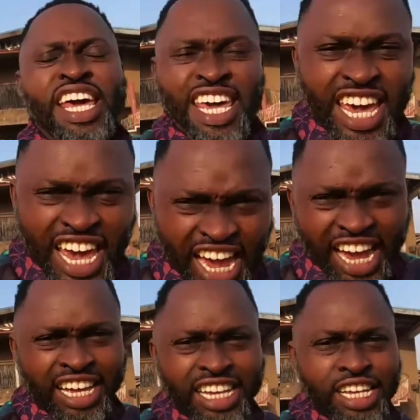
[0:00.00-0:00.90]

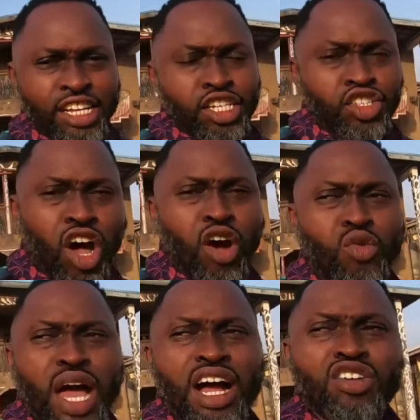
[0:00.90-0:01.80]
here. So
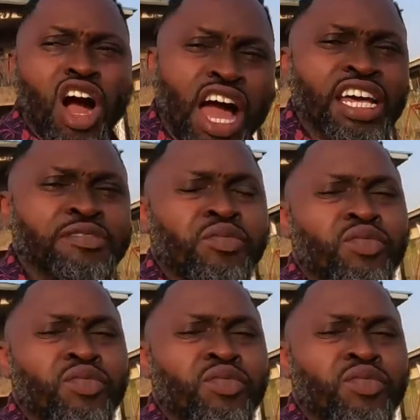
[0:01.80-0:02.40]
we are going